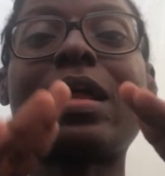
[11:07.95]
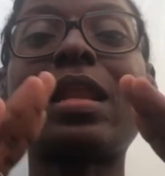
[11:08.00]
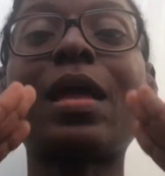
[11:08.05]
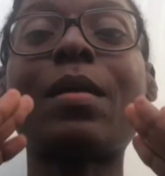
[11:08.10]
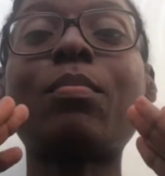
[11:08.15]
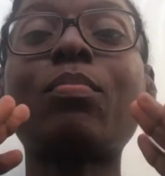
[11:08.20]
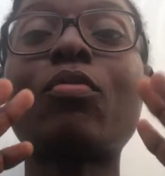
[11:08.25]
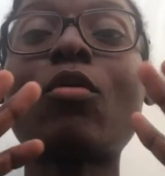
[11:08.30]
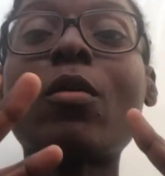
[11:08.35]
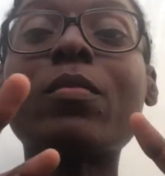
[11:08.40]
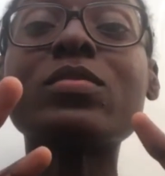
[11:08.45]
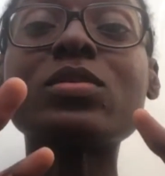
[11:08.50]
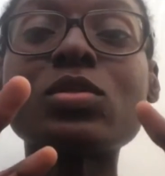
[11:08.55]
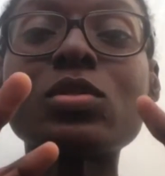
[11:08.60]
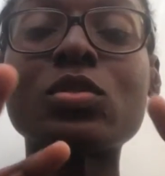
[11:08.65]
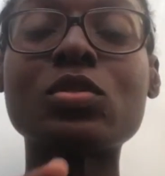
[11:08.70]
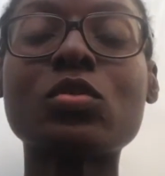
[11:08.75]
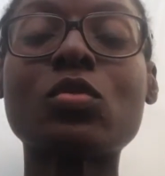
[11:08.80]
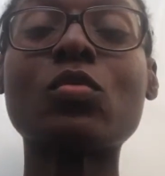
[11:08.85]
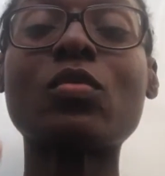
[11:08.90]
I
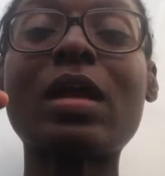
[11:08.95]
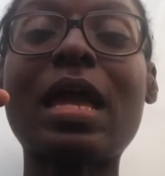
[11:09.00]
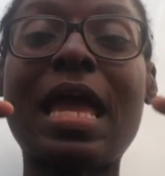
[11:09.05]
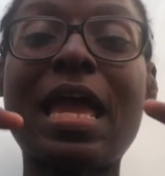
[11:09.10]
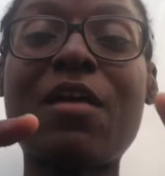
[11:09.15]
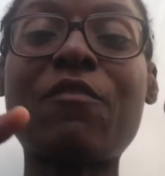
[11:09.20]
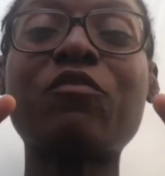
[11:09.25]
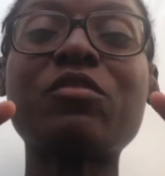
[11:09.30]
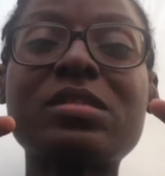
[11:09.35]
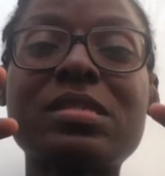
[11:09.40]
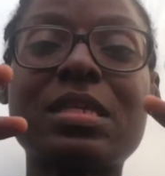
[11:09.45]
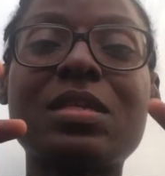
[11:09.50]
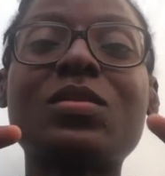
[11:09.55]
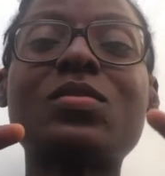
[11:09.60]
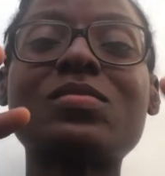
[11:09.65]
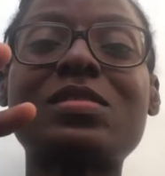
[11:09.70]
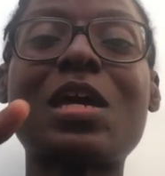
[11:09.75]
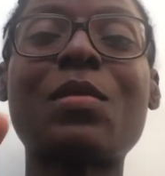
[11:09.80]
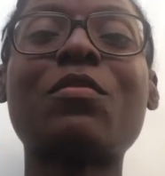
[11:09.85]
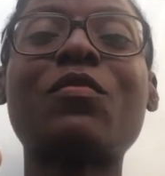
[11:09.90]
promise you, every
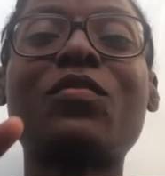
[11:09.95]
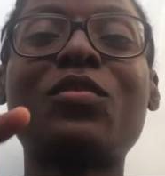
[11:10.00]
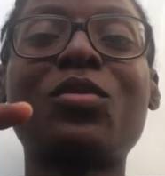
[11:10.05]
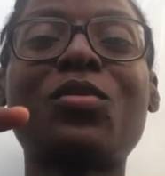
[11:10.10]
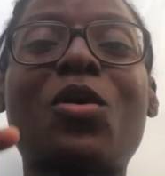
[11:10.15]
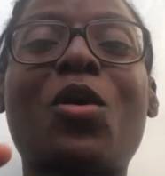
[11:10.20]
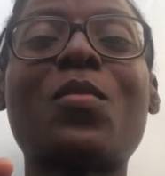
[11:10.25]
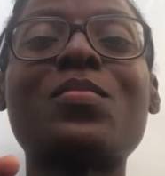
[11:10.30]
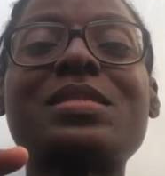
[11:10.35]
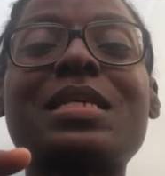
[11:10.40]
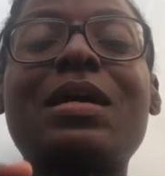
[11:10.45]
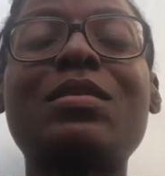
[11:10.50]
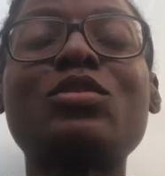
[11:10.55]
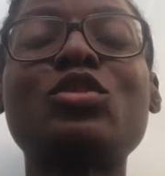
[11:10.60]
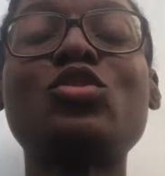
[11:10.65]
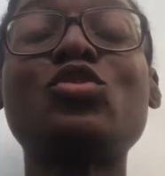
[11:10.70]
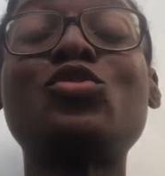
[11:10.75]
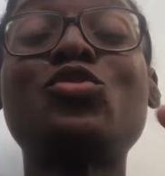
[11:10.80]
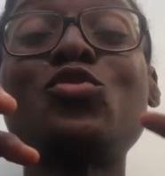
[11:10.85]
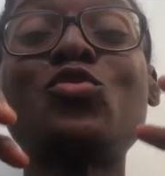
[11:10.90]
single time a video comes out,
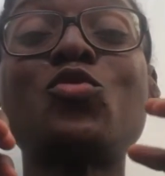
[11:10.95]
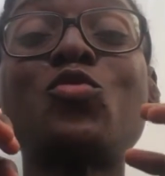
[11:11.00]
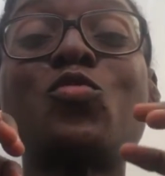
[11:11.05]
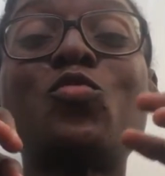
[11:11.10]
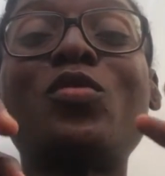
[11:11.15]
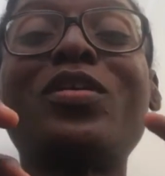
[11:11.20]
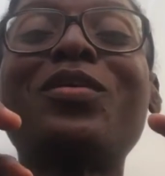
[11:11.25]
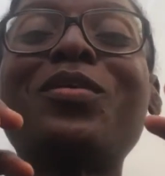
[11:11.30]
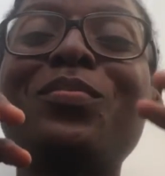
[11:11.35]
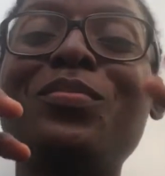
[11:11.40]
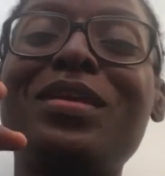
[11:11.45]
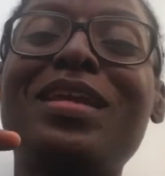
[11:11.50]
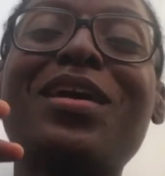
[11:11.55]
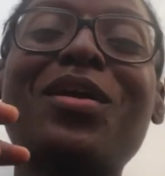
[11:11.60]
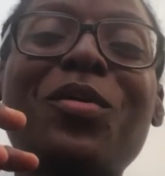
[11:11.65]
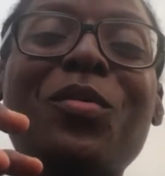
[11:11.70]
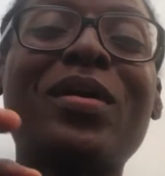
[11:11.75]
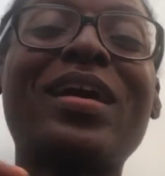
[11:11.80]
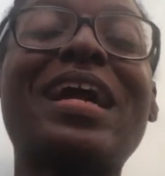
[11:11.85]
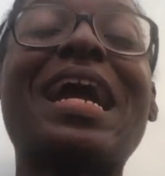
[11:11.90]
you will be
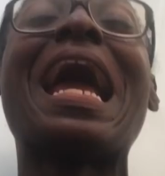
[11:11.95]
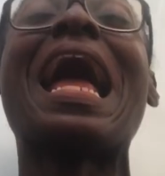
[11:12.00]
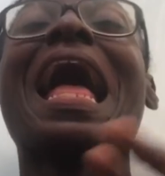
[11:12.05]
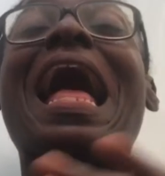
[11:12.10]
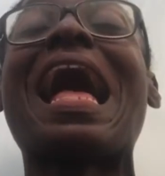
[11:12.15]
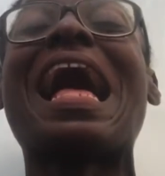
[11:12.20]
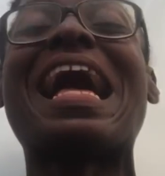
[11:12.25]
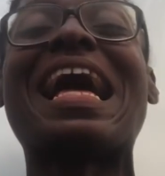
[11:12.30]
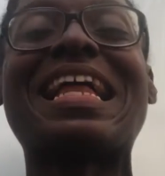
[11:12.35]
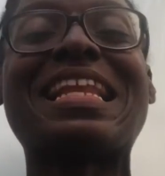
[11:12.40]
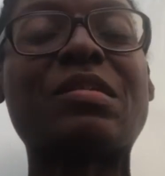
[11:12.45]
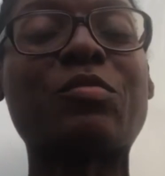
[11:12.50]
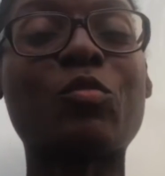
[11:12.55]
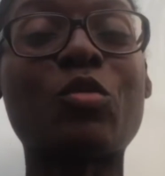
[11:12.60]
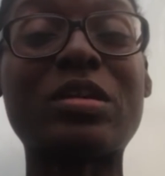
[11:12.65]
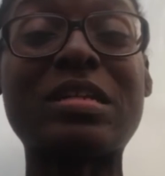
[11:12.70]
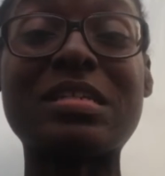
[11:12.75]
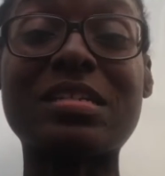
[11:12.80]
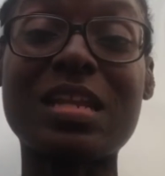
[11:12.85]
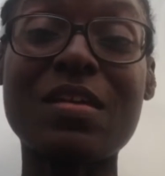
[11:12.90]
aware and you
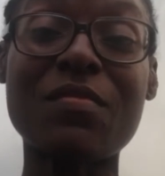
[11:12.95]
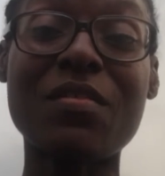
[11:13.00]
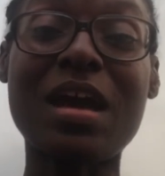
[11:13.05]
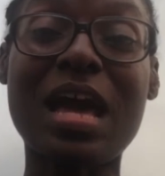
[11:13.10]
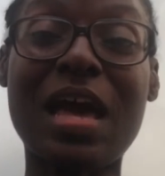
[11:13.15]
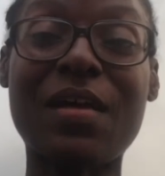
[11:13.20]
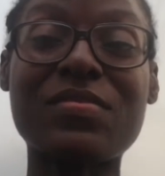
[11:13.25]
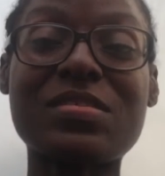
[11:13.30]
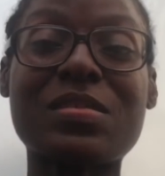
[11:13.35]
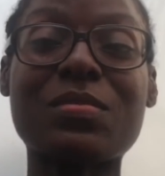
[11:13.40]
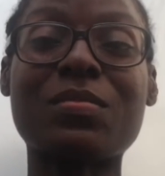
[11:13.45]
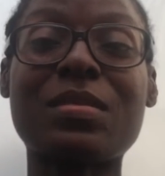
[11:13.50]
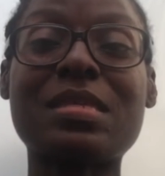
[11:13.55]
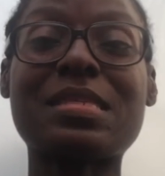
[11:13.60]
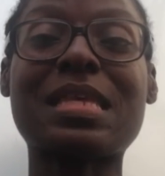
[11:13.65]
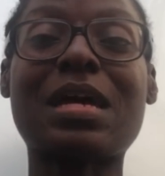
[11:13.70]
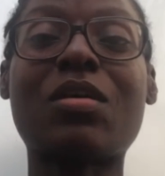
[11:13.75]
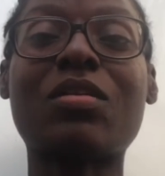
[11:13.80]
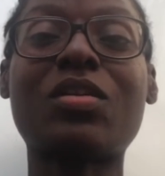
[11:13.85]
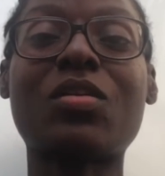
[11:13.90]
will never have to
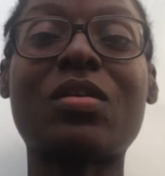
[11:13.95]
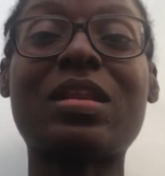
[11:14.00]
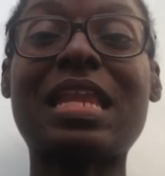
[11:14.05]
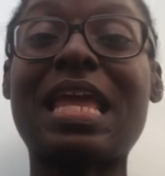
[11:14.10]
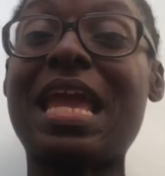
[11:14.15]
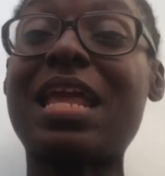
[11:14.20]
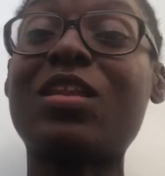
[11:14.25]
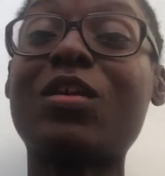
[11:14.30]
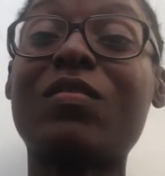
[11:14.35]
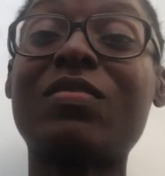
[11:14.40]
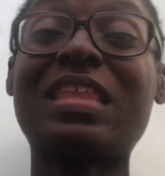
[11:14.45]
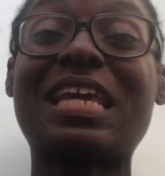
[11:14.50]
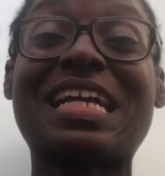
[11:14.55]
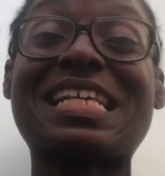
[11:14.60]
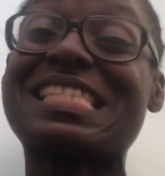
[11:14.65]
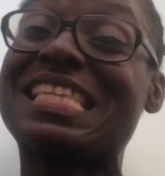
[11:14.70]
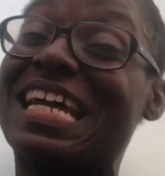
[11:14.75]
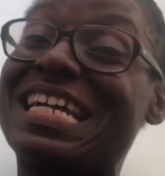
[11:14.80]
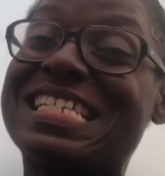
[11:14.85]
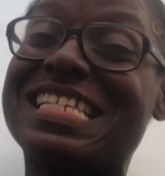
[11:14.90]
miss out on any of the
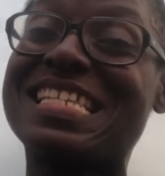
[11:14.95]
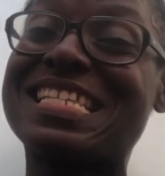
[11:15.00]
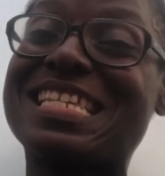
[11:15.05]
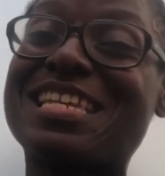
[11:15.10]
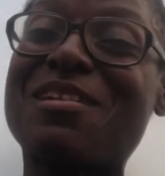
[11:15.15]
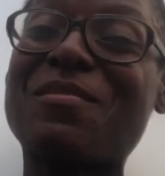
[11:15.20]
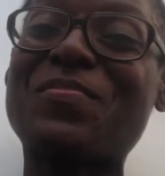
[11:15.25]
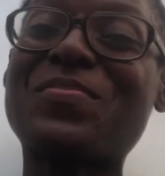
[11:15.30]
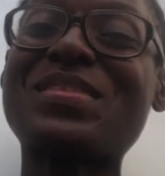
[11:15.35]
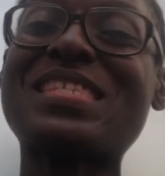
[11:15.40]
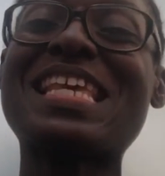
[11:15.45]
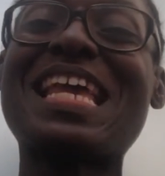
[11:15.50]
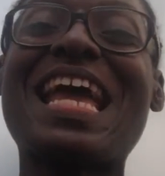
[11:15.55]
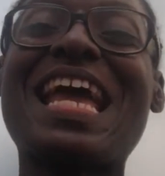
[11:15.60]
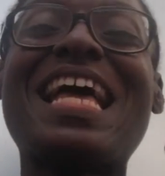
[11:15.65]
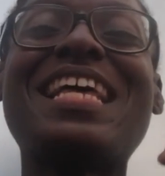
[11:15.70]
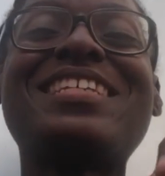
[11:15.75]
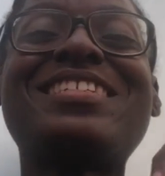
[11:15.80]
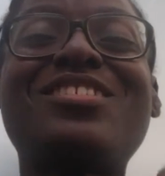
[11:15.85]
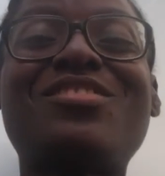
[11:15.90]
exciting tips,
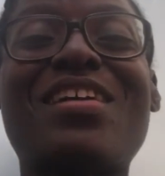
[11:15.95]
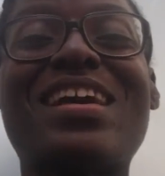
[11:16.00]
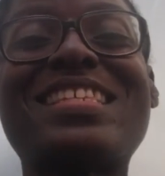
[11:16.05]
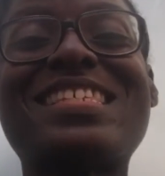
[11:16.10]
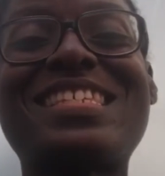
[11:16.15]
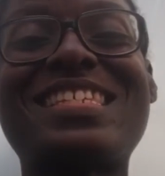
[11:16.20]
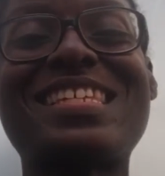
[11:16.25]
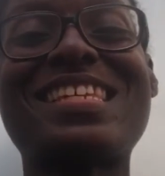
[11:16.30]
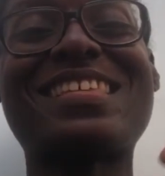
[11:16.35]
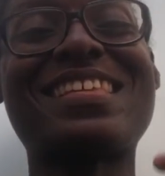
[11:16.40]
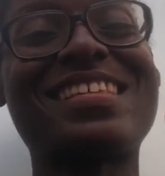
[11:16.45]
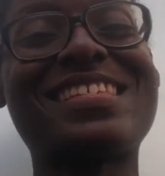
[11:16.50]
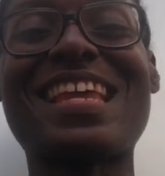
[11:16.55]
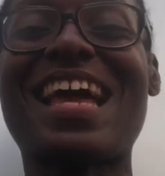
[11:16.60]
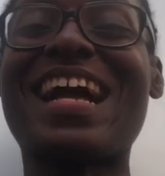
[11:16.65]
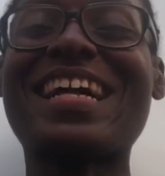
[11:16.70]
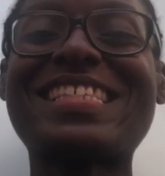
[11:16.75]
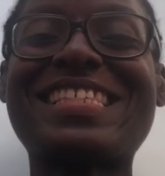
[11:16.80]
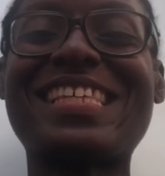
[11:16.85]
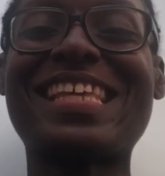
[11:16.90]
strategies, and
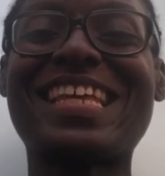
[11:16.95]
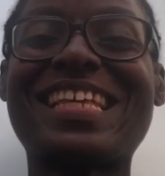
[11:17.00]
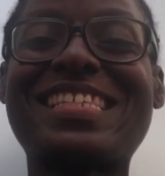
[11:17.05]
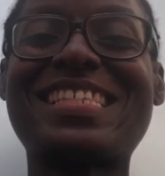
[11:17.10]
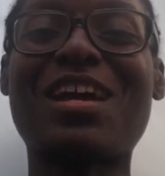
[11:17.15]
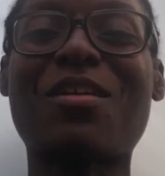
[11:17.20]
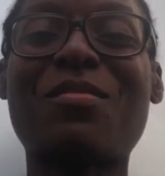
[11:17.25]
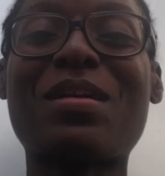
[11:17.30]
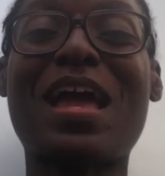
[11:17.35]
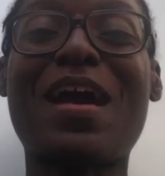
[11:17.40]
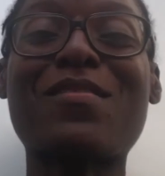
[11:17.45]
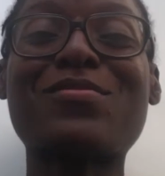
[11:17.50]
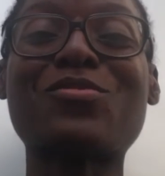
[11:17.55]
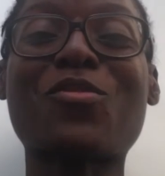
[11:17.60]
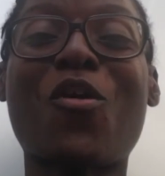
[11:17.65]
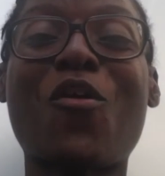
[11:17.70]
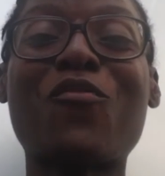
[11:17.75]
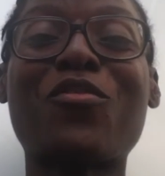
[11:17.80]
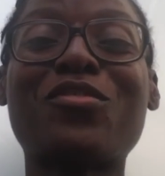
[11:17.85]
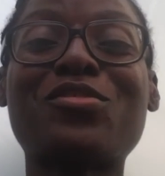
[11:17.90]
tactics that we have to
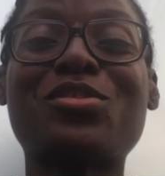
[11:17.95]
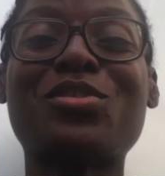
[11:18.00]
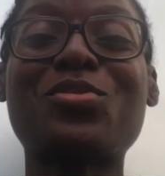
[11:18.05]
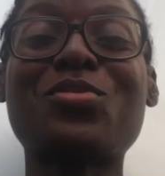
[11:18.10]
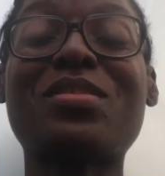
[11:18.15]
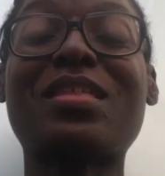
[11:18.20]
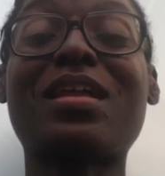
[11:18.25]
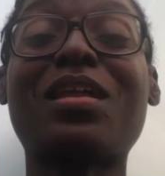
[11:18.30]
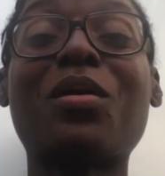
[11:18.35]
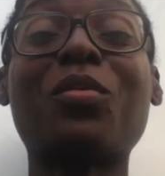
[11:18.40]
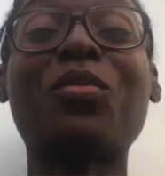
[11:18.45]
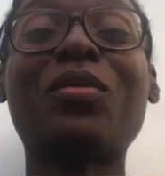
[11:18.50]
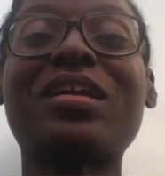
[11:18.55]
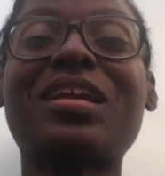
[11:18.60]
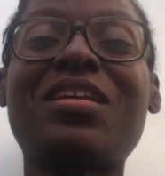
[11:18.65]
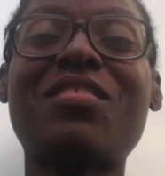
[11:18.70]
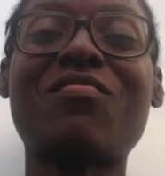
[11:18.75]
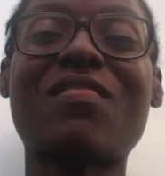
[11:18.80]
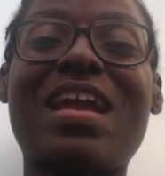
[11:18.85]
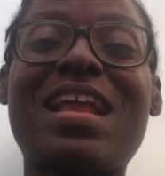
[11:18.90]
offer to you that are
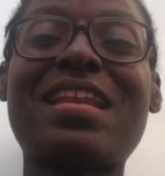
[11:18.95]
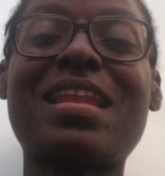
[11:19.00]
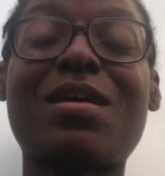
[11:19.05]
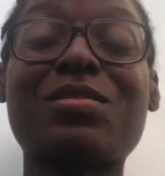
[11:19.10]
working right now.